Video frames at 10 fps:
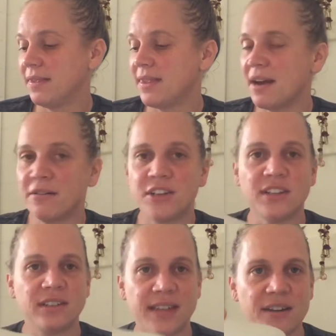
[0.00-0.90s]

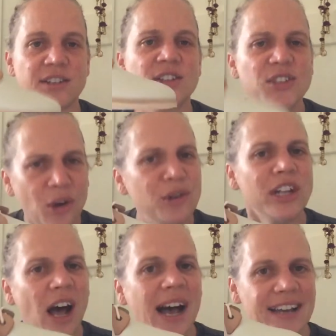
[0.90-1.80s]
they're so
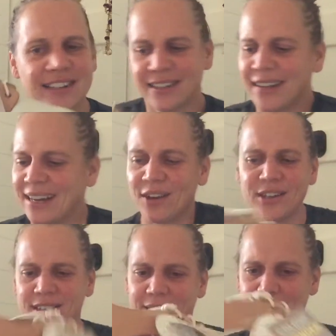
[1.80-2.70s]
light. Like,
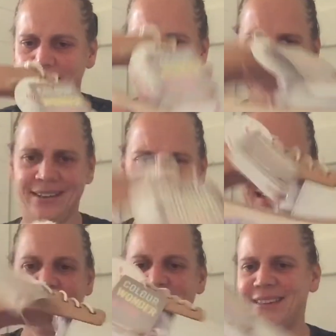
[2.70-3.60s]
honestly,
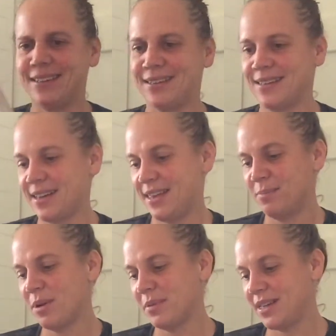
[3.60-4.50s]
this is, I think
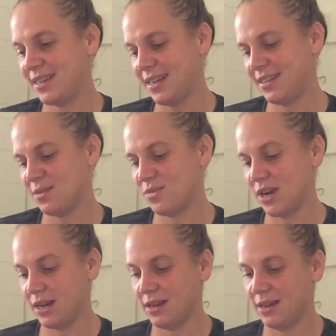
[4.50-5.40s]
it probably says
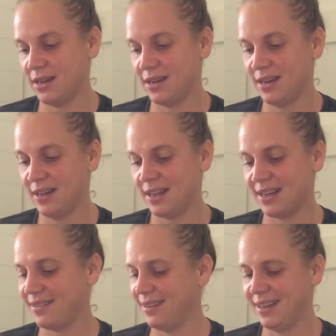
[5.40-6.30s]
somewhere, like,